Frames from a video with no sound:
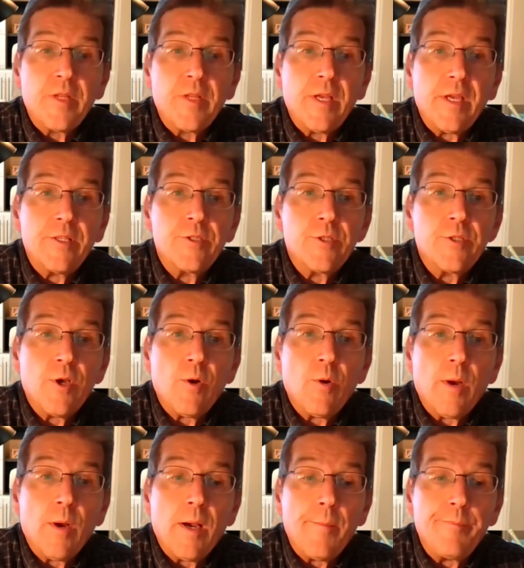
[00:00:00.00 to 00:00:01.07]
And
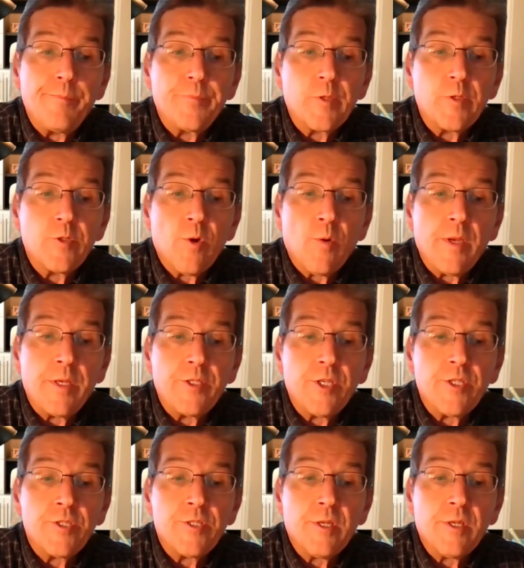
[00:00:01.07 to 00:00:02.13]
so it
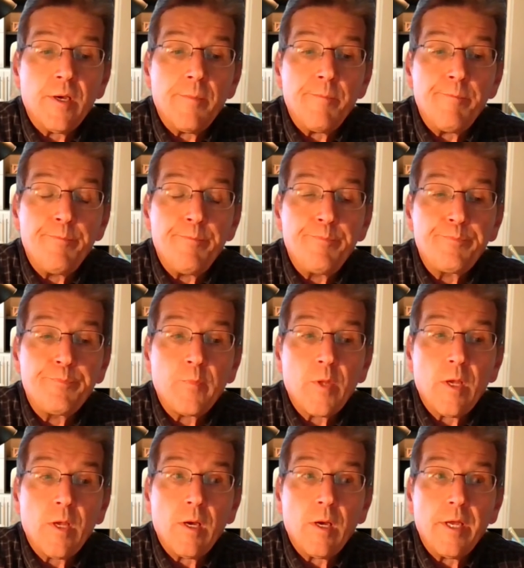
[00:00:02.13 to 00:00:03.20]
just
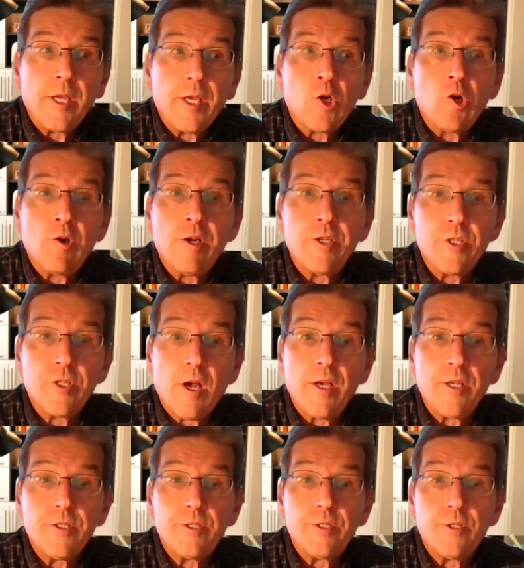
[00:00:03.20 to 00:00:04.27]
encouraged
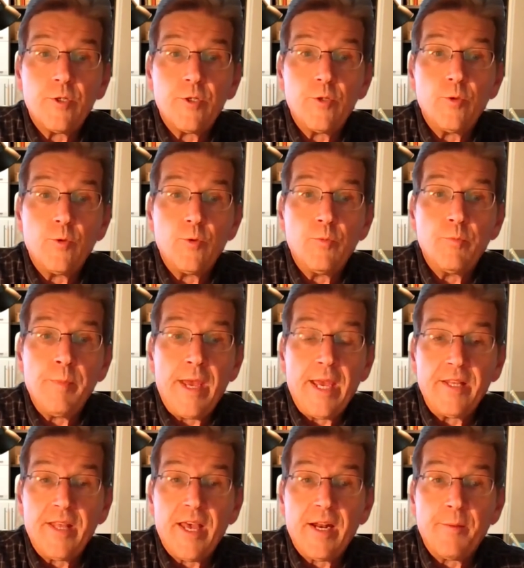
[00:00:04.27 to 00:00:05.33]
us to
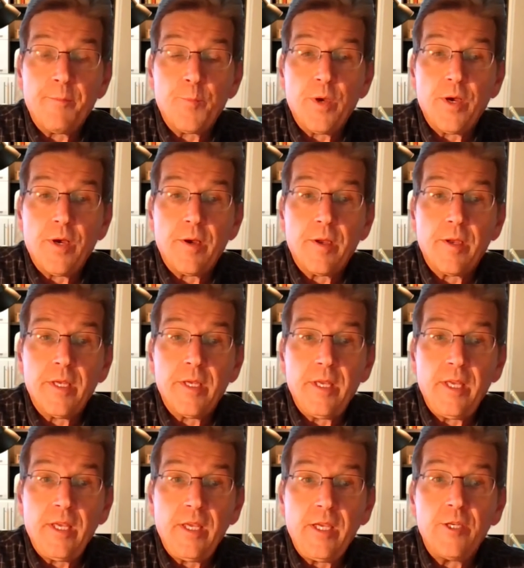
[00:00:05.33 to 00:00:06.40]
make that a
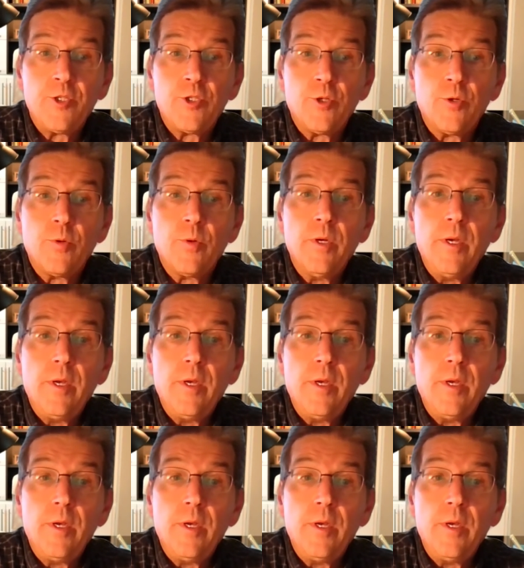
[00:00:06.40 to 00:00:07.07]
key issue.